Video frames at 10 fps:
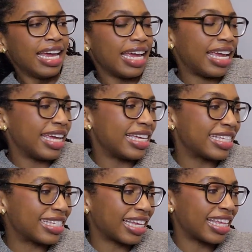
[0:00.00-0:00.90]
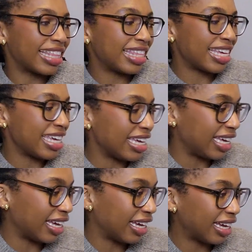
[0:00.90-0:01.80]
is
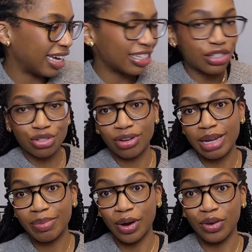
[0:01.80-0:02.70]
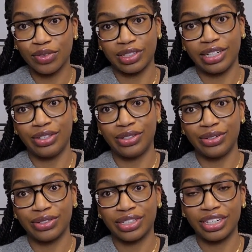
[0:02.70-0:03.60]
the Stripe Overload